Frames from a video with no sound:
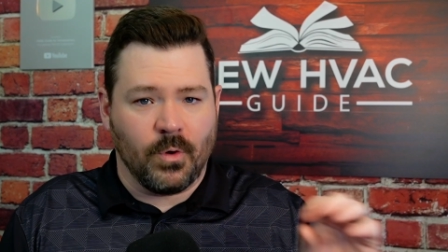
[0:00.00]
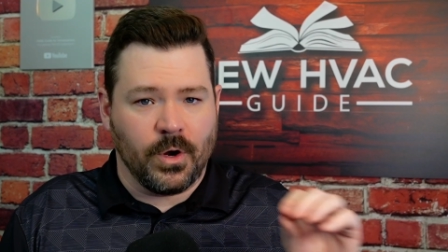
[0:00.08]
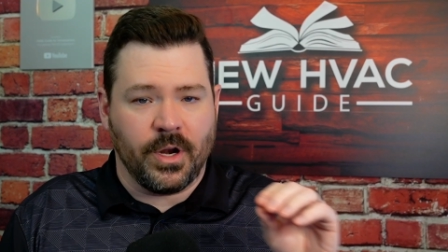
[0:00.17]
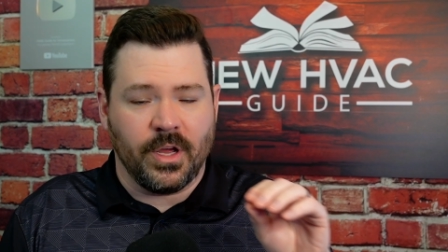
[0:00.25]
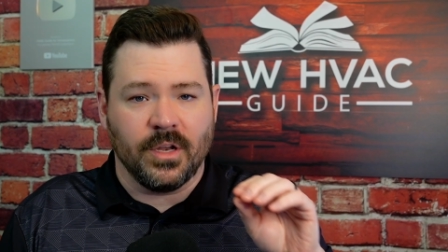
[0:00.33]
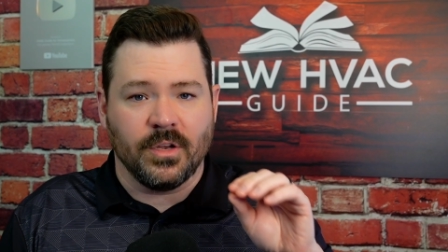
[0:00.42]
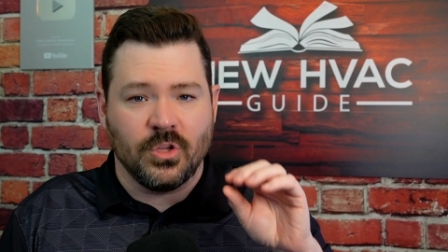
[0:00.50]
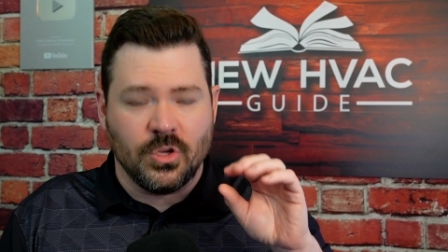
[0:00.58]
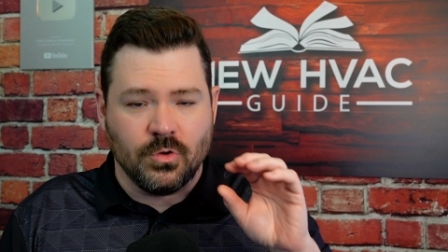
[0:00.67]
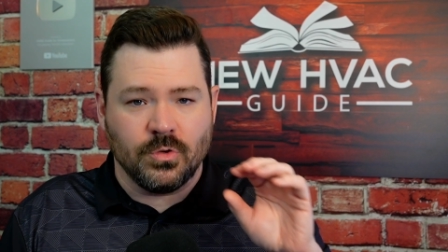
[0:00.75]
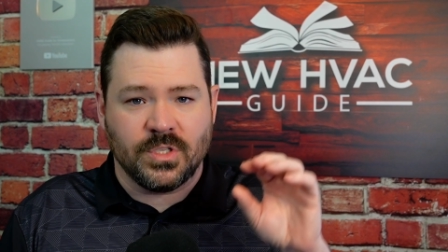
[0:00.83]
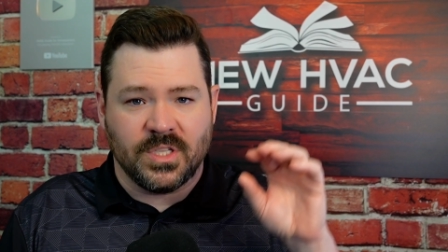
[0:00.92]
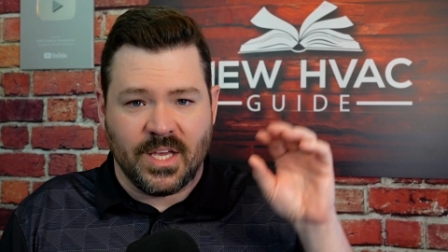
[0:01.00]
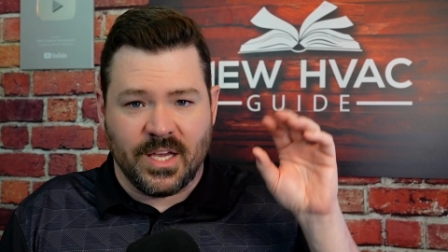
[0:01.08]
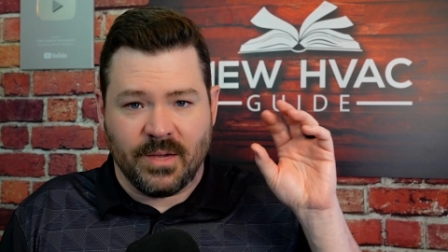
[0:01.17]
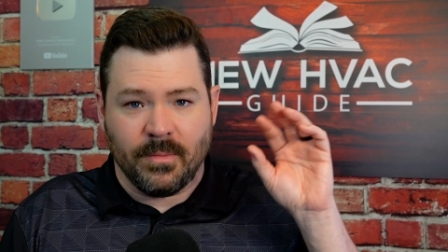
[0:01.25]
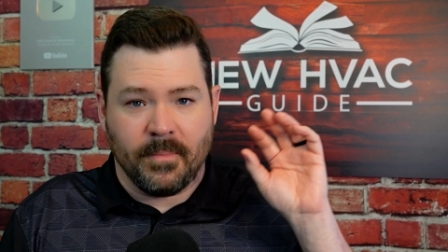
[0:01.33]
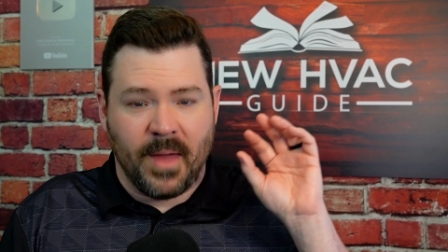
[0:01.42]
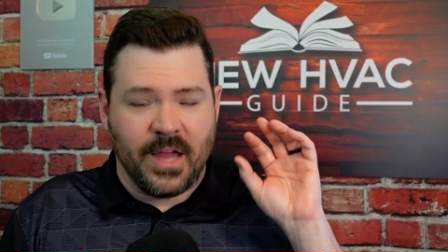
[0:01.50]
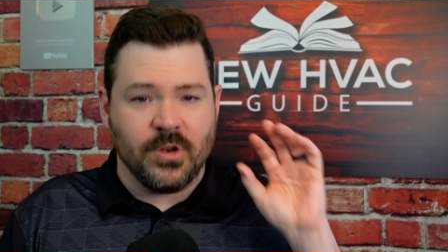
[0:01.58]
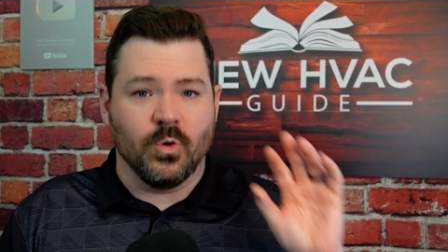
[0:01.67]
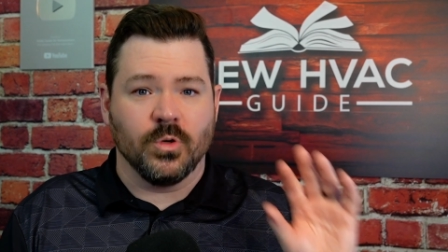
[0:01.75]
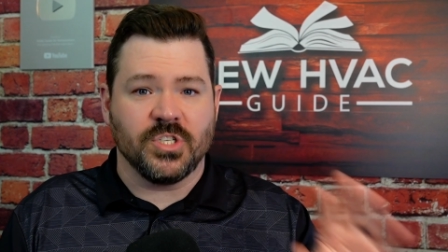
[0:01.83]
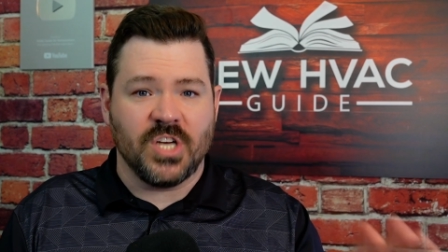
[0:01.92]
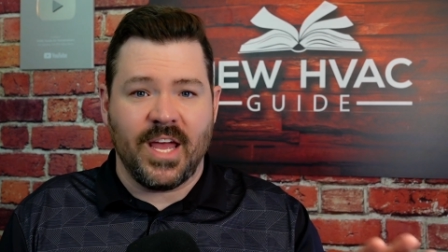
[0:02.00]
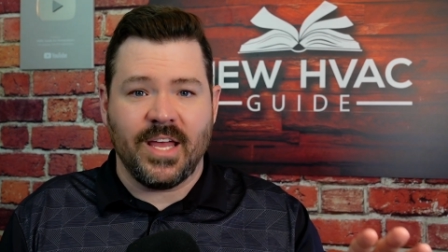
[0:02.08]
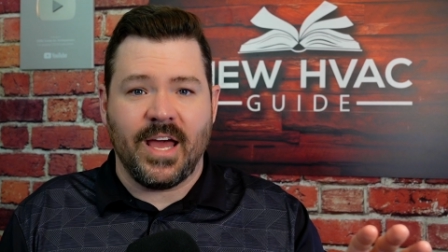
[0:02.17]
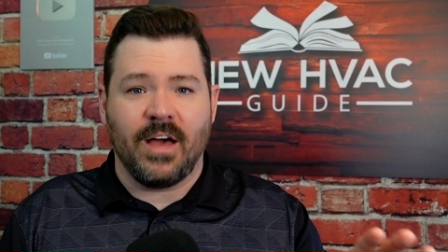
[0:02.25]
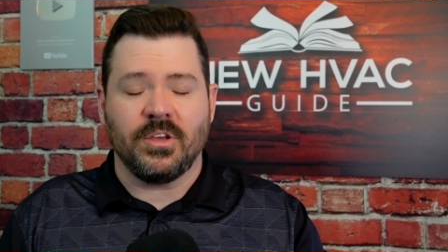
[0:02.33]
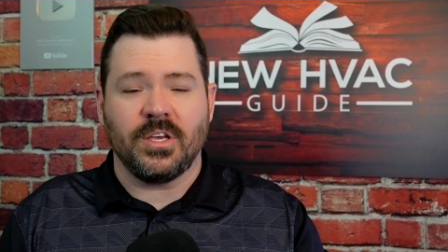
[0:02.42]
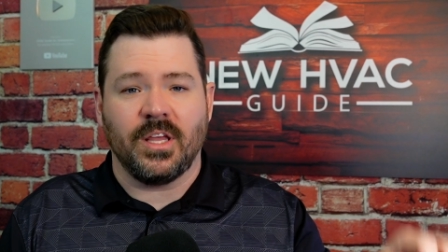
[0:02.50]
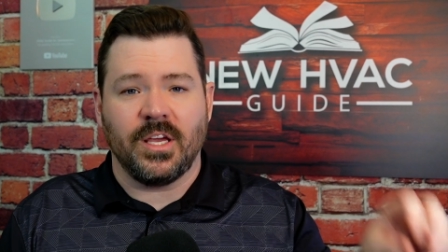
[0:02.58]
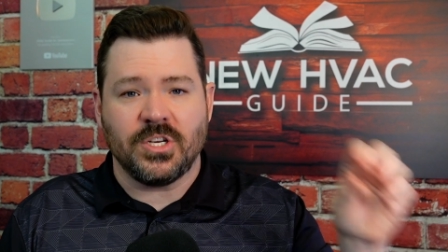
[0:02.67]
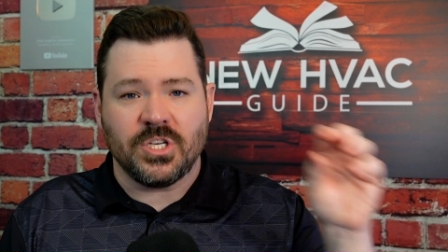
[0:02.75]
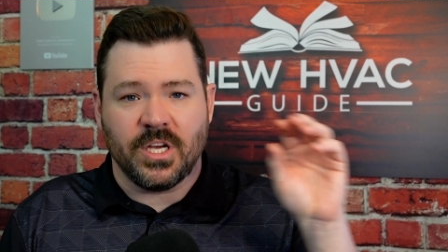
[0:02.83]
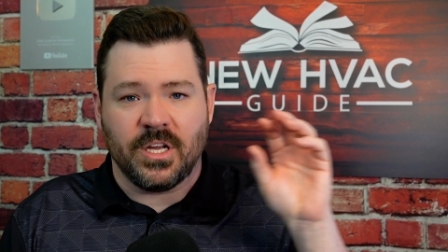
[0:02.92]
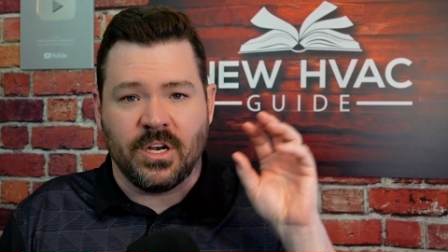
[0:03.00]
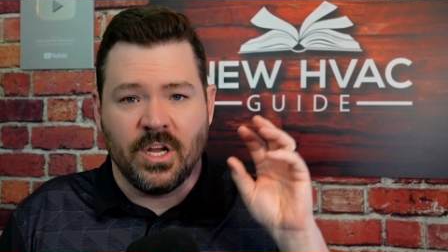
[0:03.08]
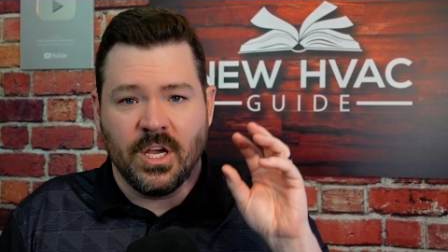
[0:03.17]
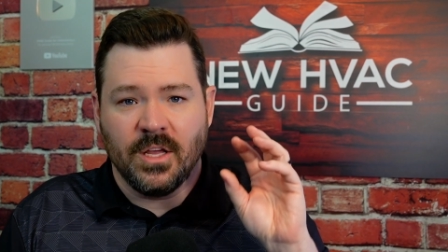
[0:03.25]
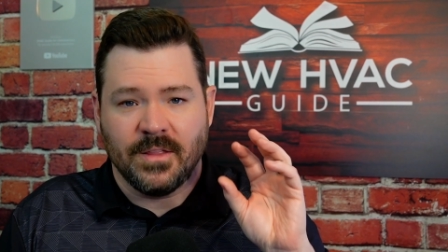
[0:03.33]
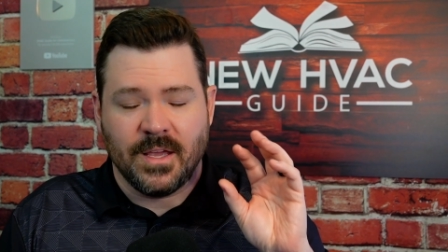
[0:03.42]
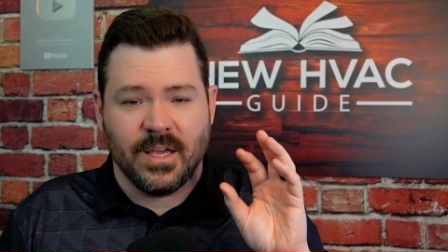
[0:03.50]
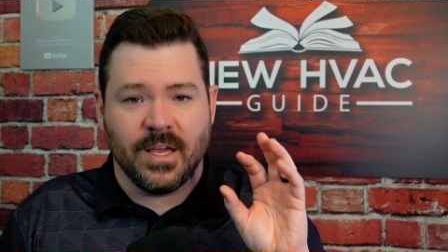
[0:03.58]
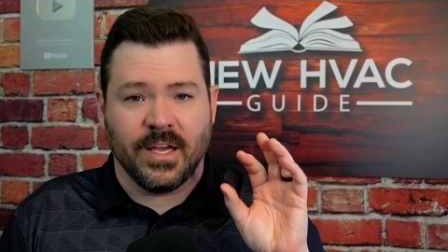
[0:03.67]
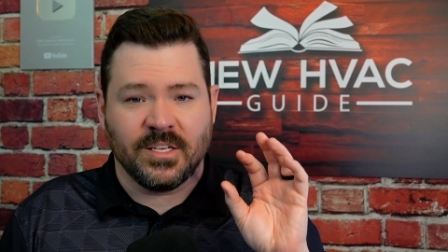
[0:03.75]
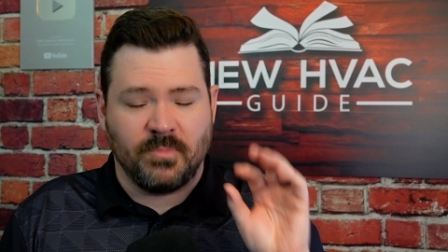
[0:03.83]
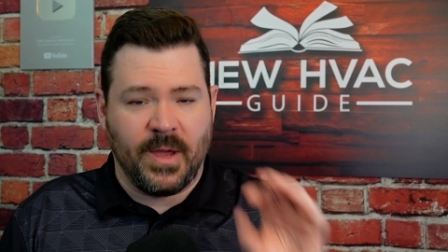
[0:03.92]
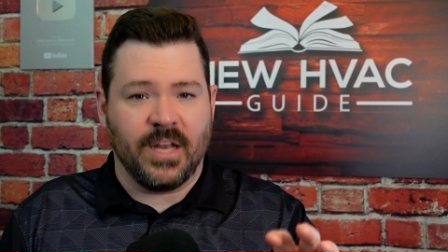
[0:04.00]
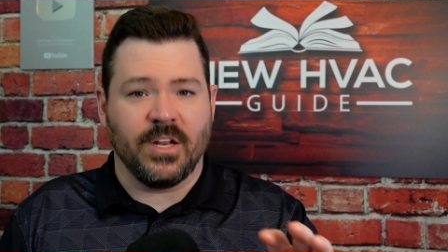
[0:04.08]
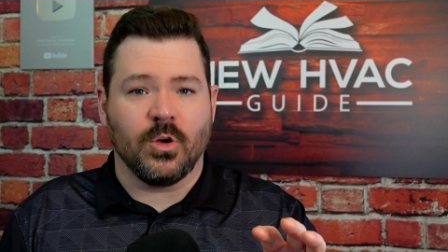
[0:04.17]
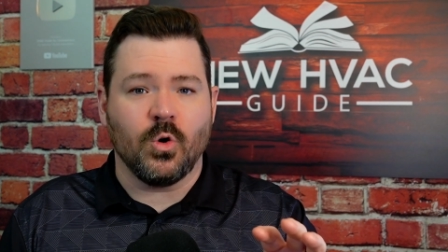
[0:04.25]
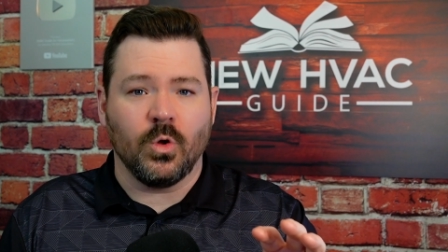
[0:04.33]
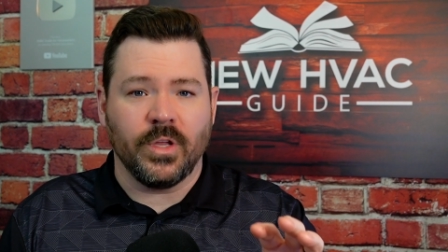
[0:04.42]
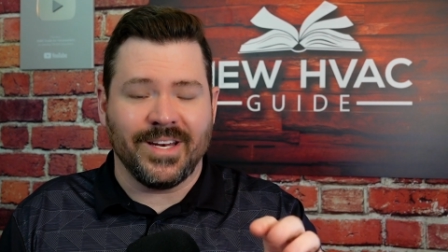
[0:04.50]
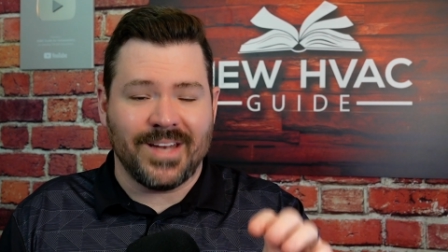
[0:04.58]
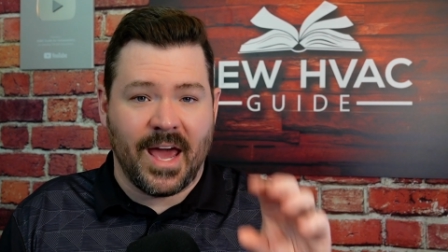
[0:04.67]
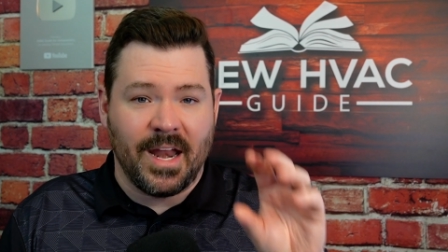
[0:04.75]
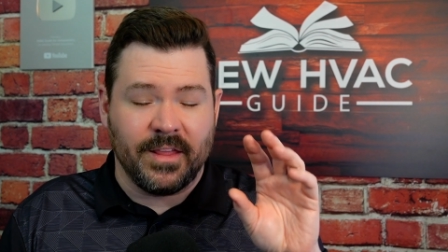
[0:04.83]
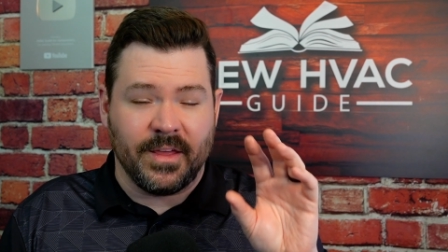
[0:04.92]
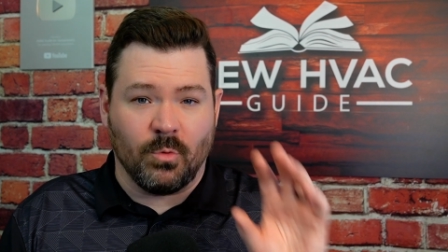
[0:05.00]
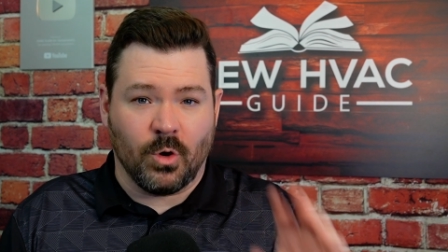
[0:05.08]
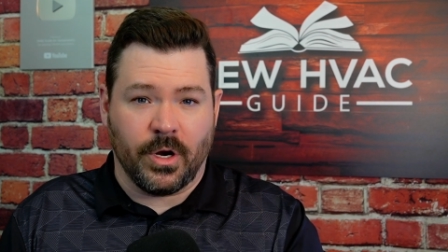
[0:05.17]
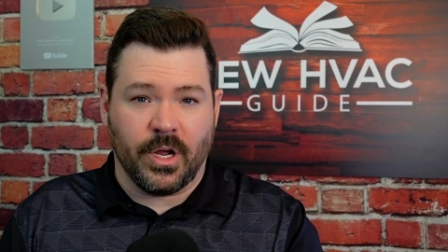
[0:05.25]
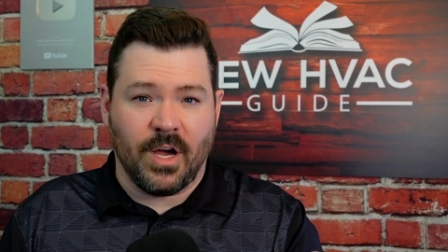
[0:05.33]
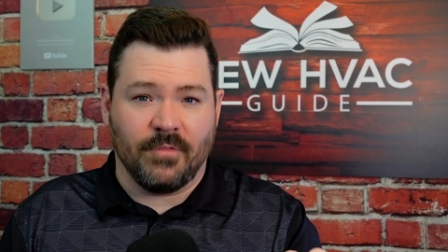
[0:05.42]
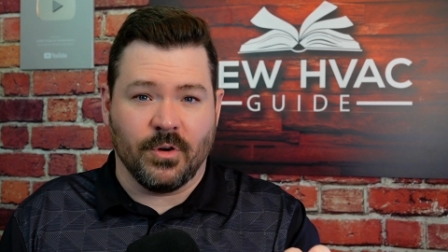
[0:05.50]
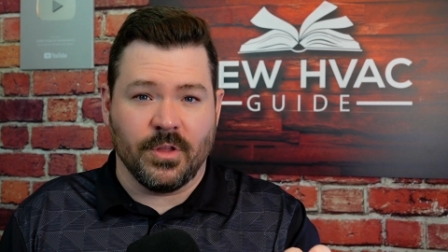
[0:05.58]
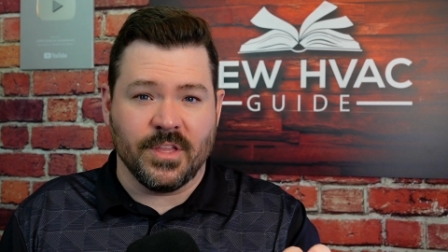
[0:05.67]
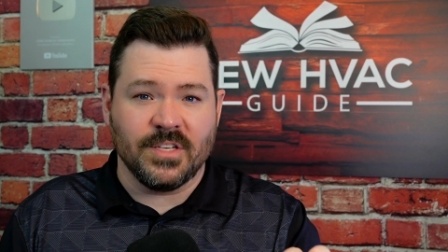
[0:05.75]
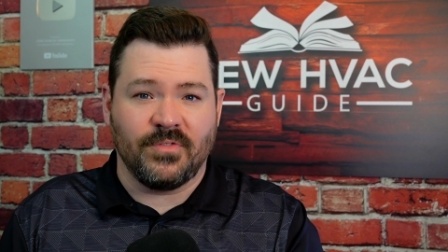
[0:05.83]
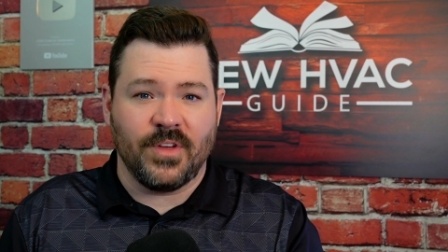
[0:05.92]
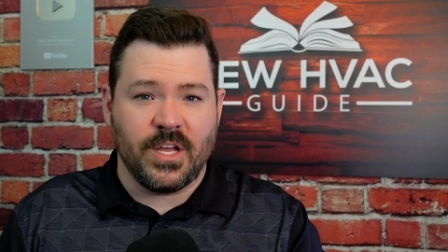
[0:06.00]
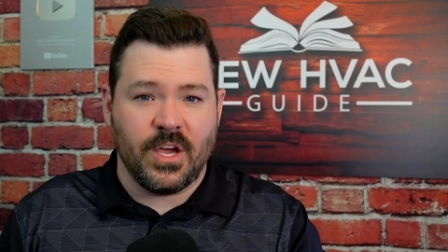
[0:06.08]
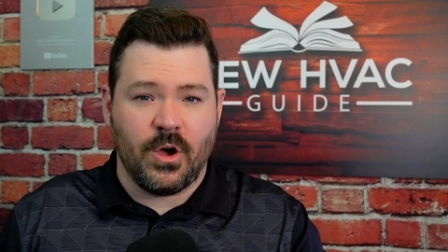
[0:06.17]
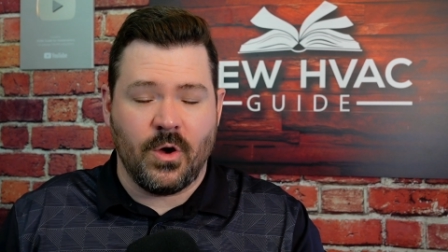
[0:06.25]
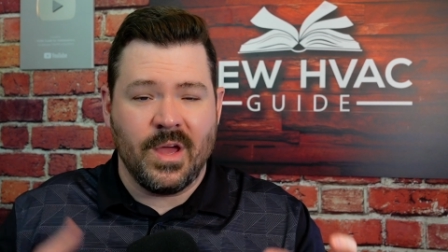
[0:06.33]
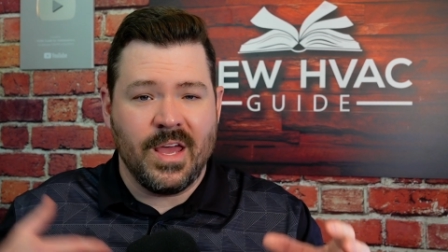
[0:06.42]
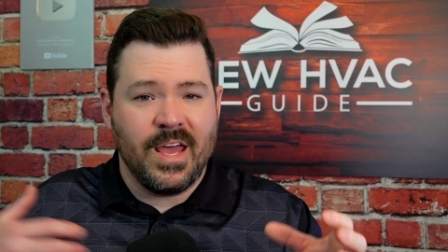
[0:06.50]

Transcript: We're going to use the manual J calculation, the expanded cooling data that we're going to cover in this video,